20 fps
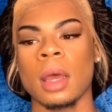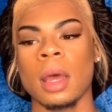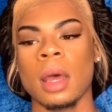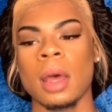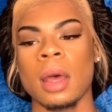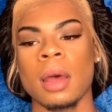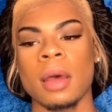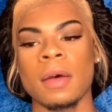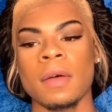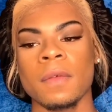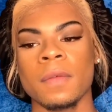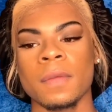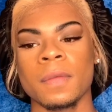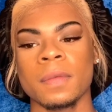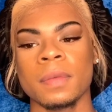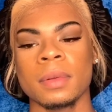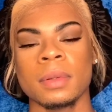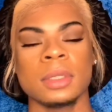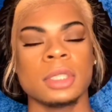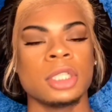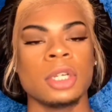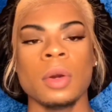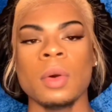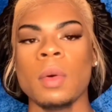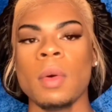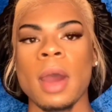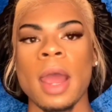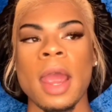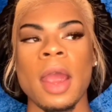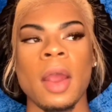of show
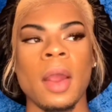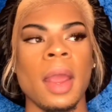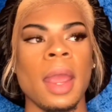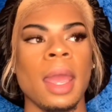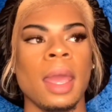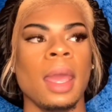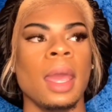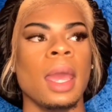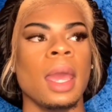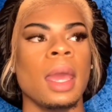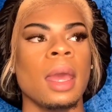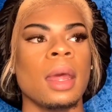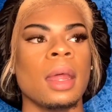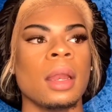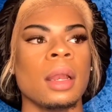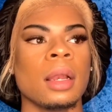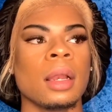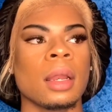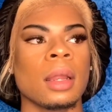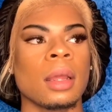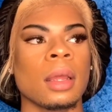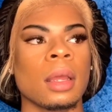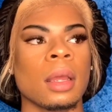choir and